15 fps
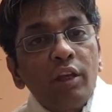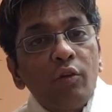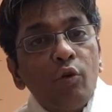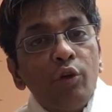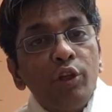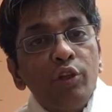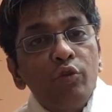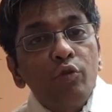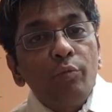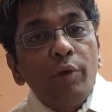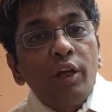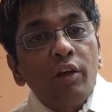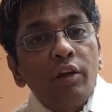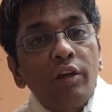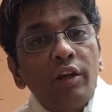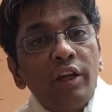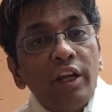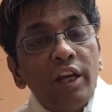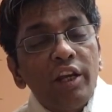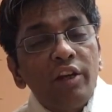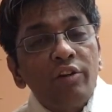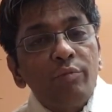going to make a
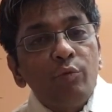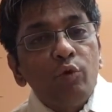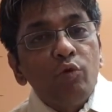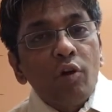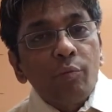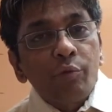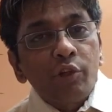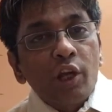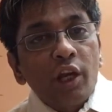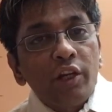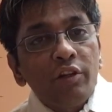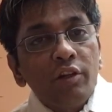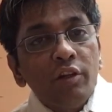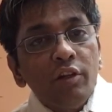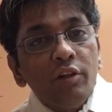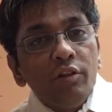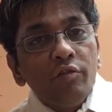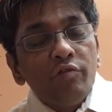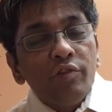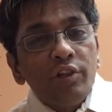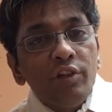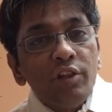great move upside
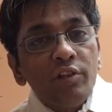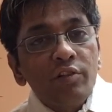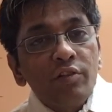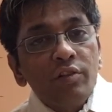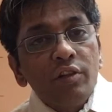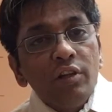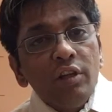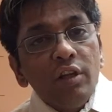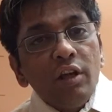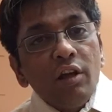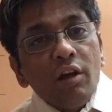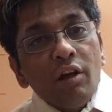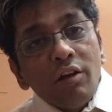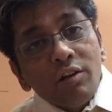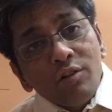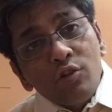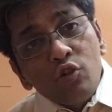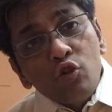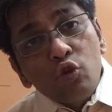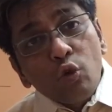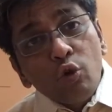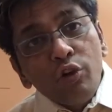with this
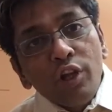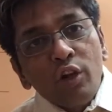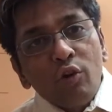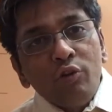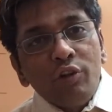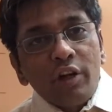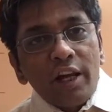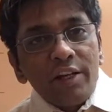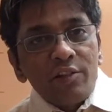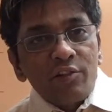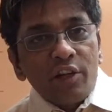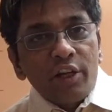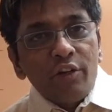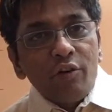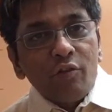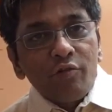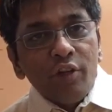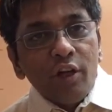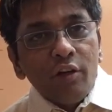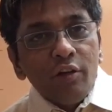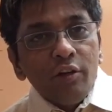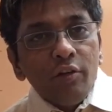shoulder on the right side of
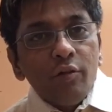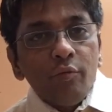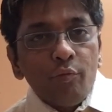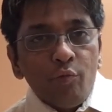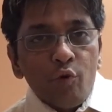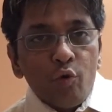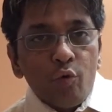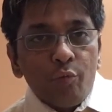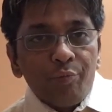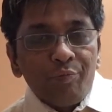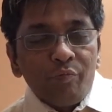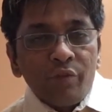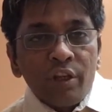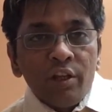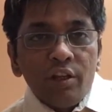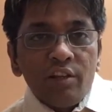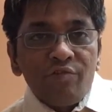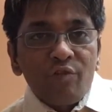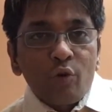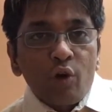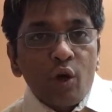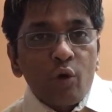the move.
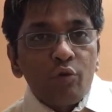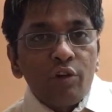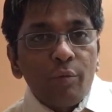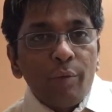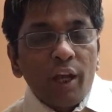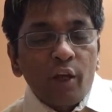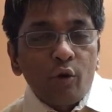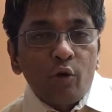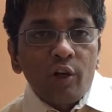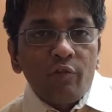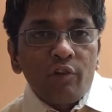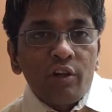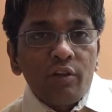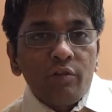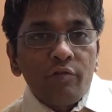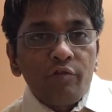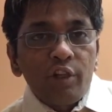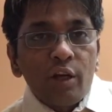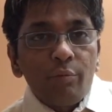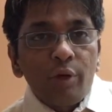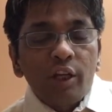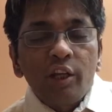If you count a macro level, we
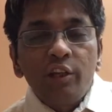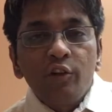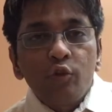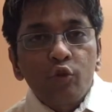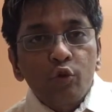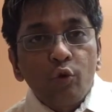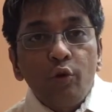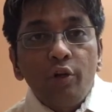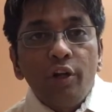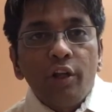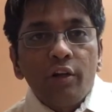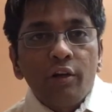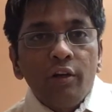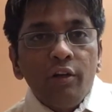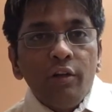are making a shoulder